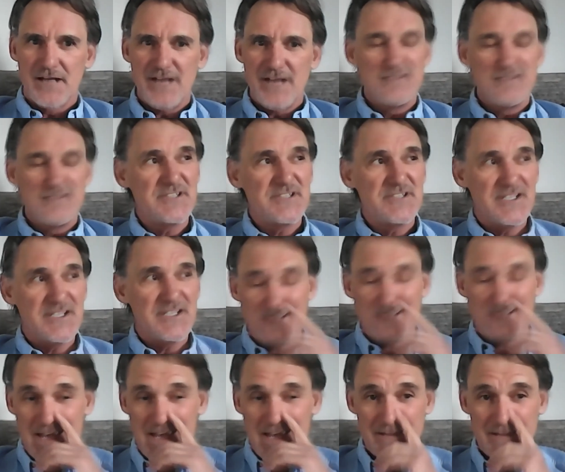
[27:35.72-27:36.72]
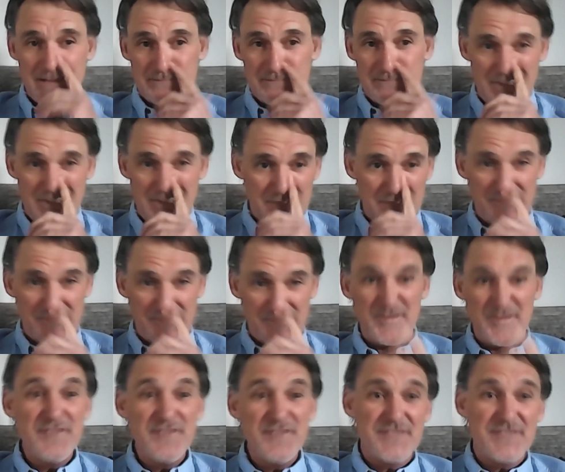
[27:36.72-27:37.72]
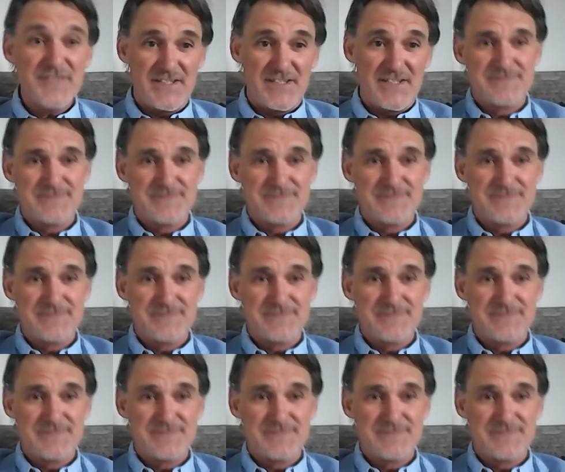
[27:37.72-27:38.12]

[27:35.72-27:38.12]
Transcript: I didn't really get that until I was 50.